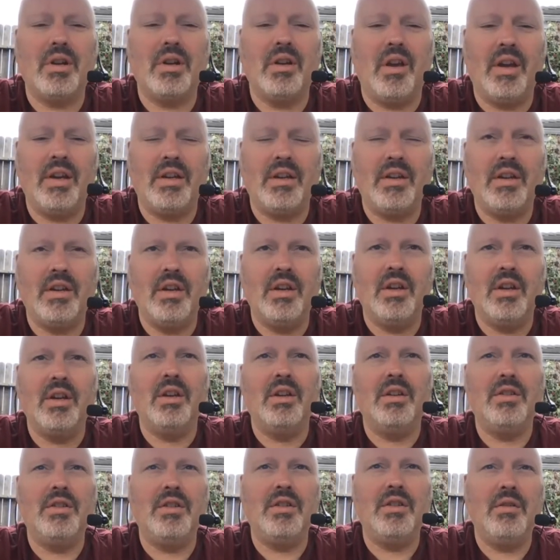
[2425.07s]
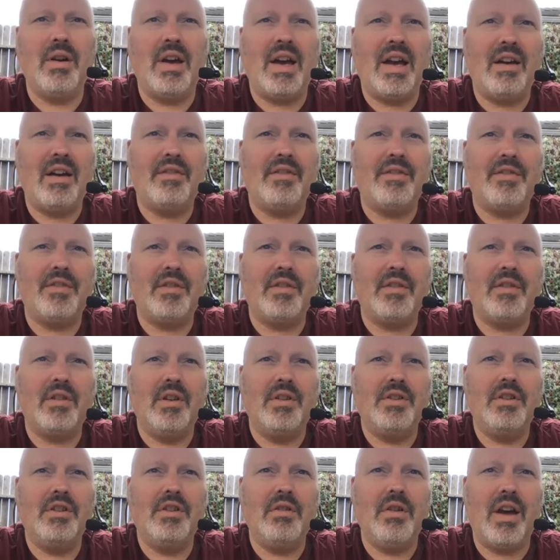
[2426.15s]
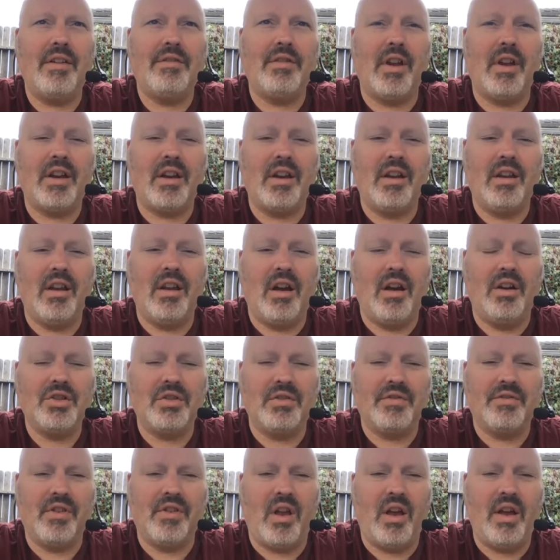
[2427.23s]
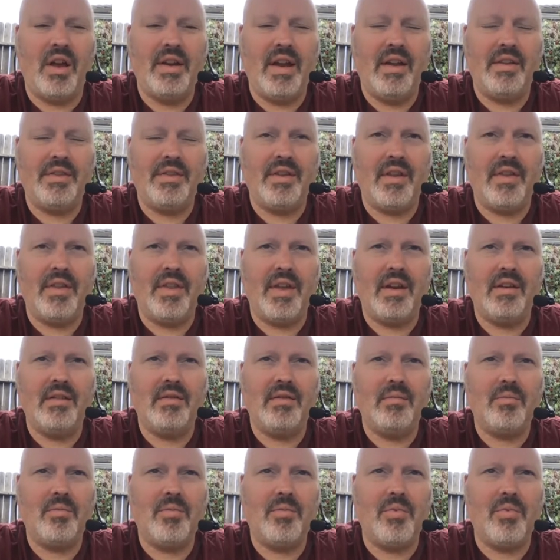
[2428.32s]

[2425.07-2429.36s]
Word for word: Like, do you have do you have like a larger fly net that then